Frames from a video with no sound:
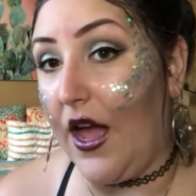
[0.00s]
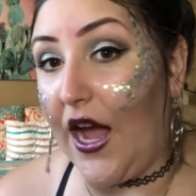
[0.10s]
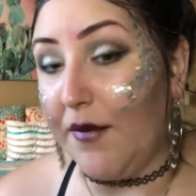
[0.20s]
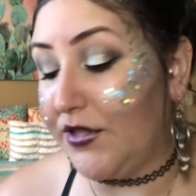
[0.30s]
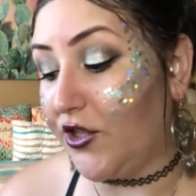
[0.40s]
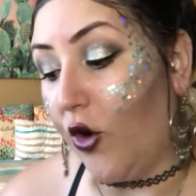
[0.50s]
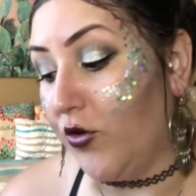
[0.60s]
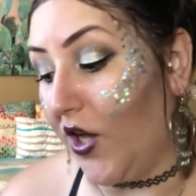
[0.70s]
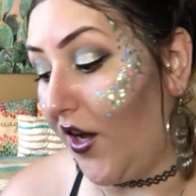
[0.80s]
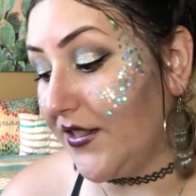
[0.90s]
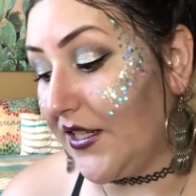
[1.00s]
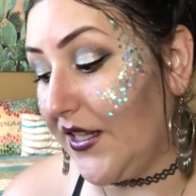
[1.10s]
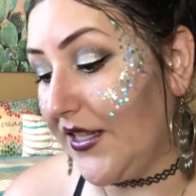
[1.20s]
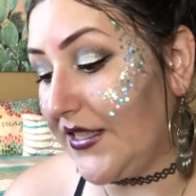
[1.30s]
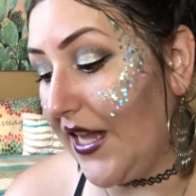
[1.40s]
I'm so lost in
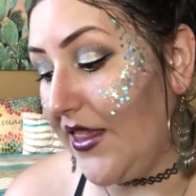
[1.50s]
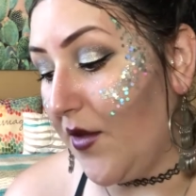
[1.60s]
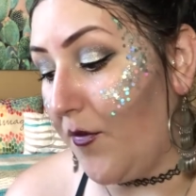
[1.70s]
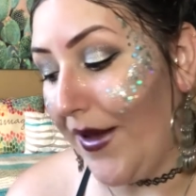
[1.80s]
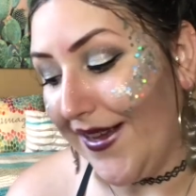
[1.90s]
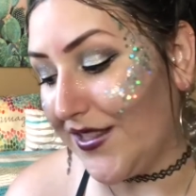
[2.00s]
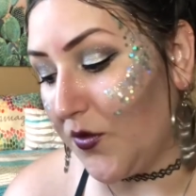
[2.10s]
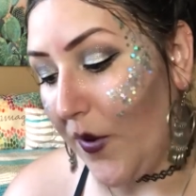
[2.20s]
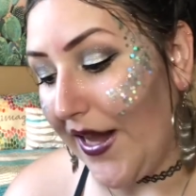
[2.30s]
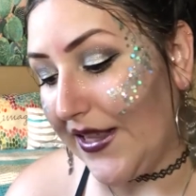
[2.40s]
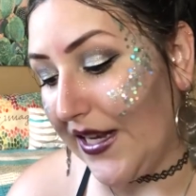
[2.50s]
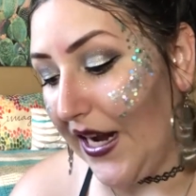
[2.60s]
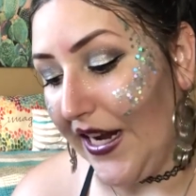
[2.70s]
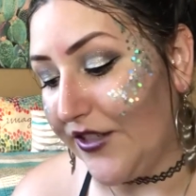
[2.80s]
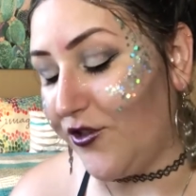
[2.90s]
this in the best way. Like,
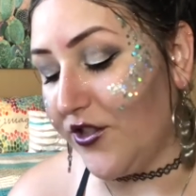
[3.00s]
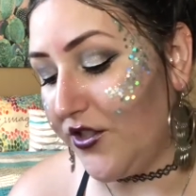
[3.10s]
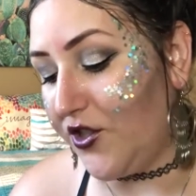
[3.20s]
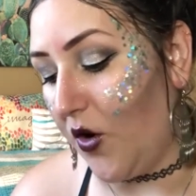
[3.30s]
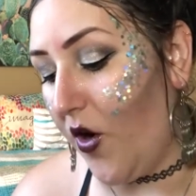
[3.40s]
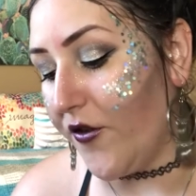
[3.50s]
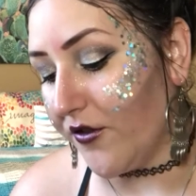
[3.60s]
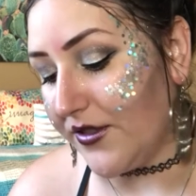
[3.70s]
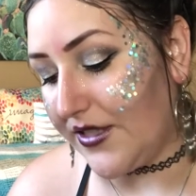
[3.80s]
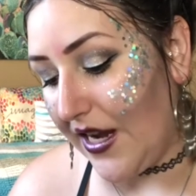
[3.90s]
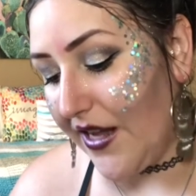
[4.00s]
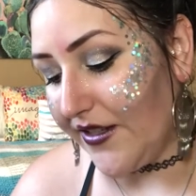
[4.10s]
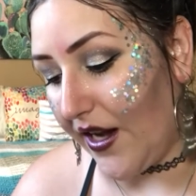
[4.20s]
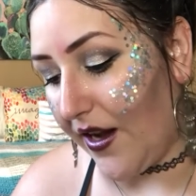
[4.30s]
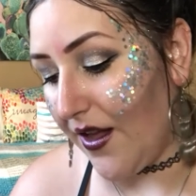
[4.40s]
I just don't understand,
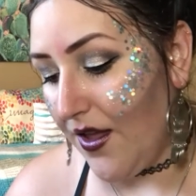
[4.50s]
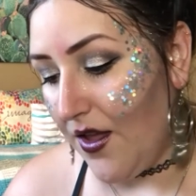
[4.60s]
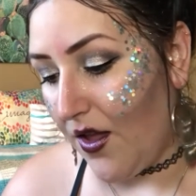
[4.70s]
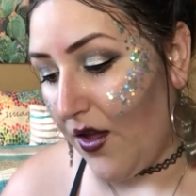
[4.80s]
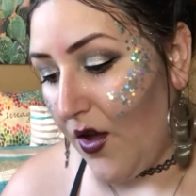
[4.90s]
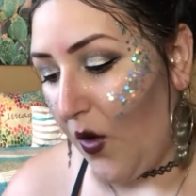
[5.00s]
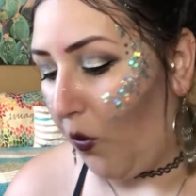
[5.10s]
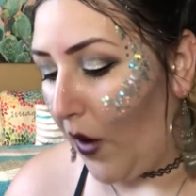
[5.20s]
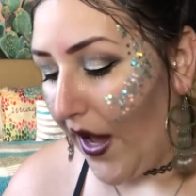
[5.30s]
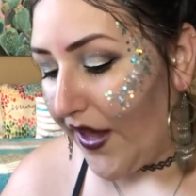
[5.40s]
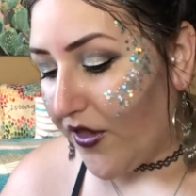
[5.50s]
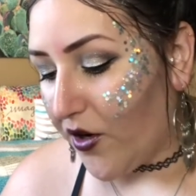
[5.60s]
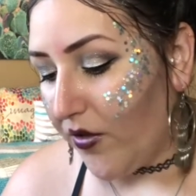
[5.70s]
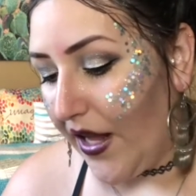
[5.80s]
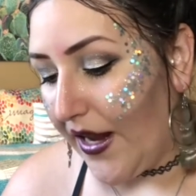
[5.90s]
like, why
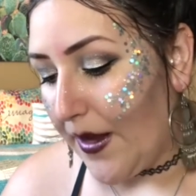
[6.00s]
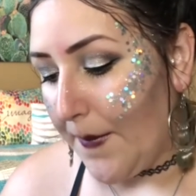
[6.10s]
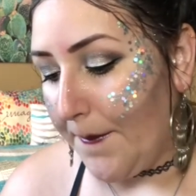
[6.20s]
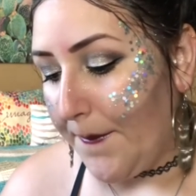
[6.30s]
they're, like,